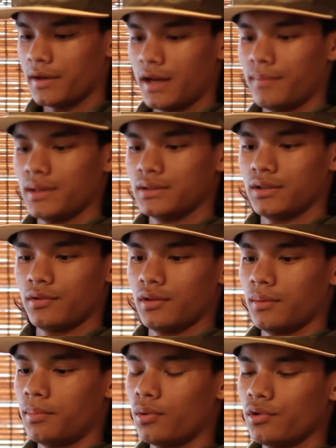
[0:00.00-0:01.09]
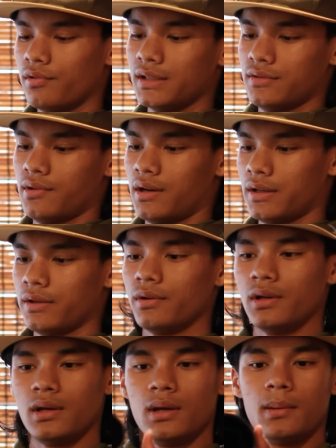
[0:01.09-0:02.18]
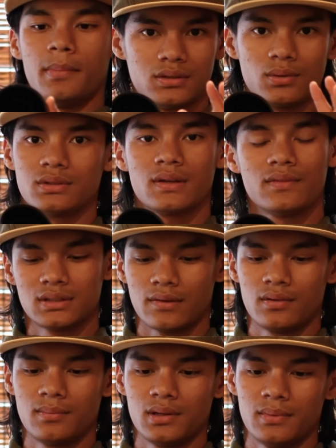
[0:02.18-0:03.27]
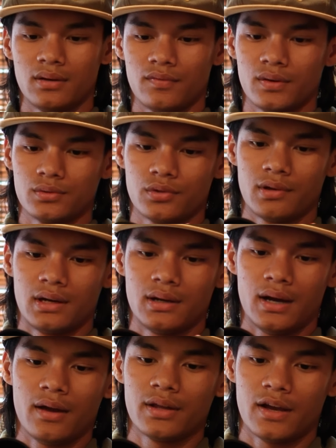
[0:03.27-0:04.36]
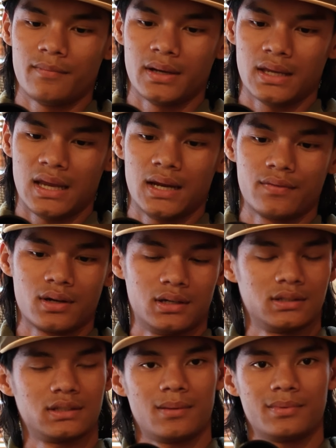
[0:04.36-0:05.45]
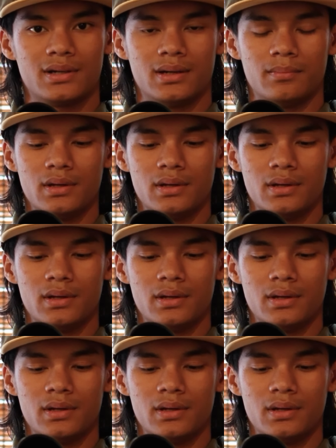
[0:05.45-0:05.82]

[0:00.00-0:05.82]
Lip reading: I already have my circular polarizer on here. So a 77mm filter thread. I already have my K&F Concept